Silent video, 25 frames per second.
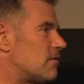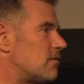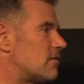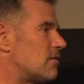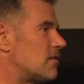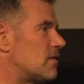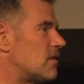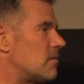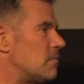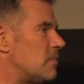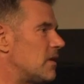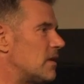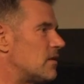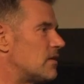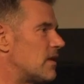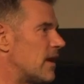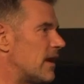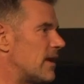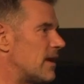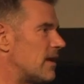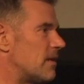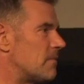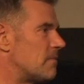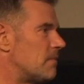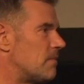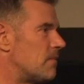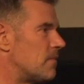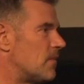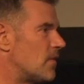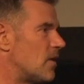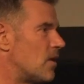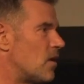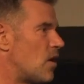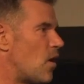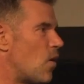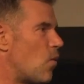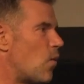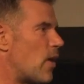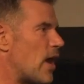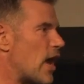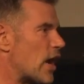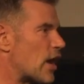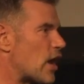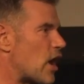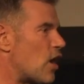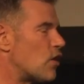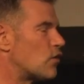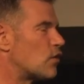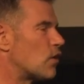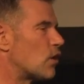is in the big data. We are
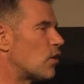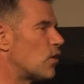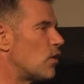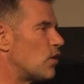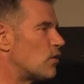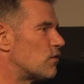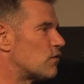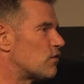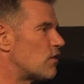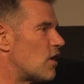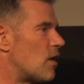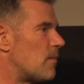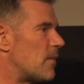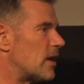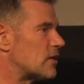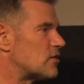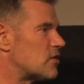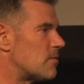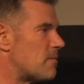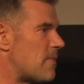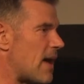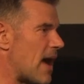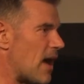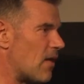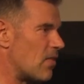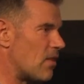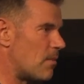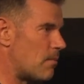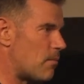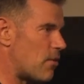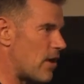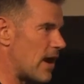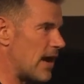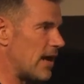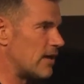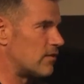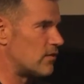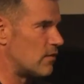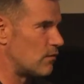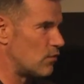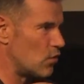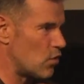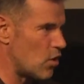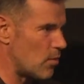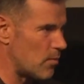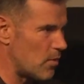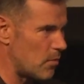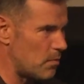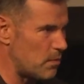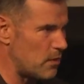going to learn so much about the brains of
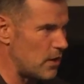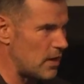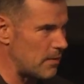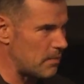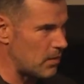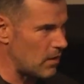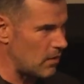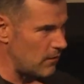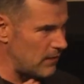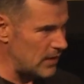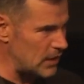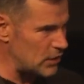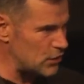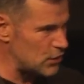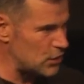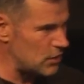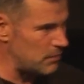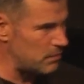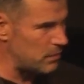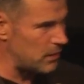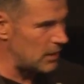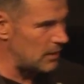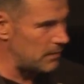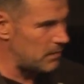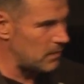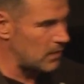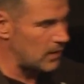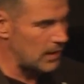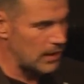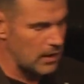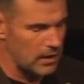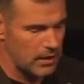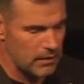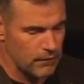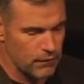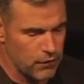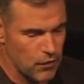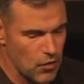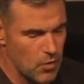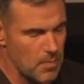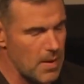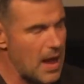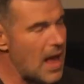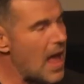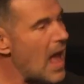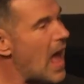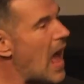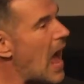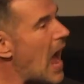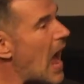normal people, of injured people, it'll inform
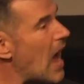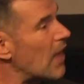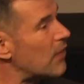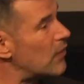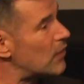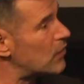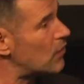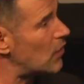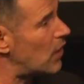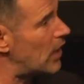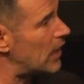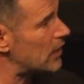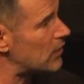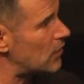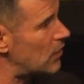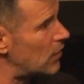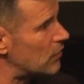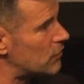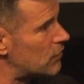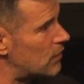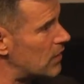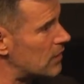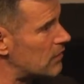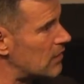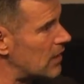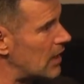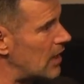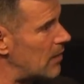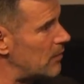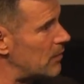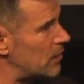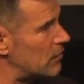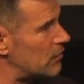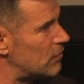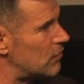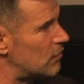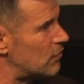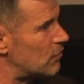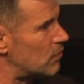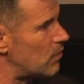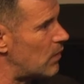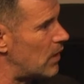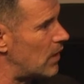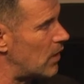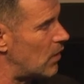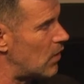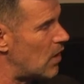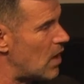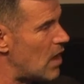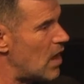other diagnostic dilemmas as
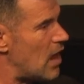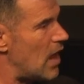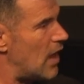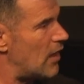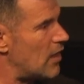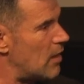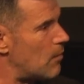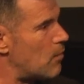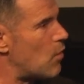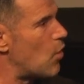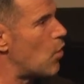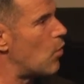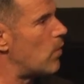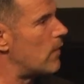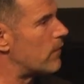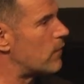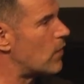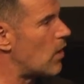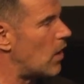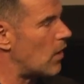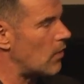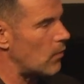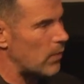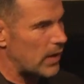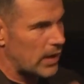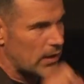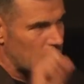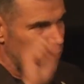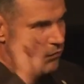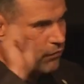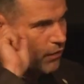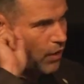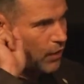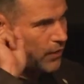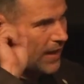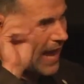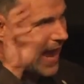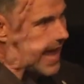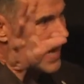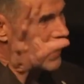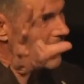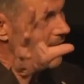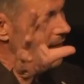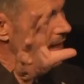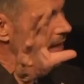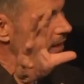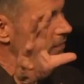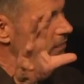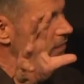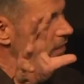well. And the more we've got, we can throw the
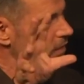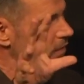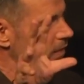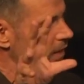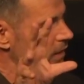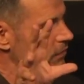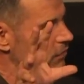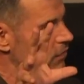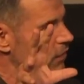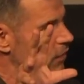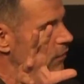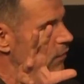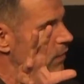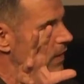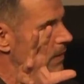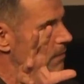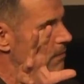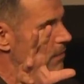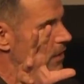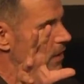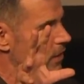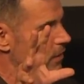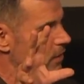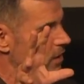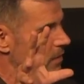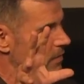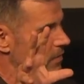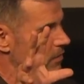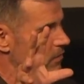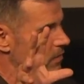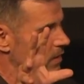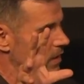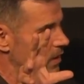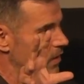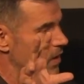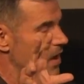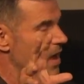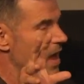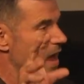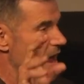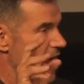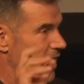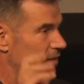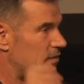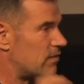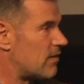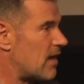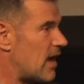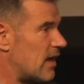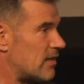analytics into our software program as well
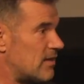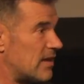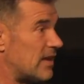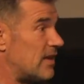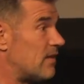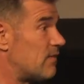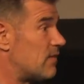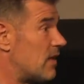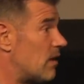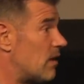and start to give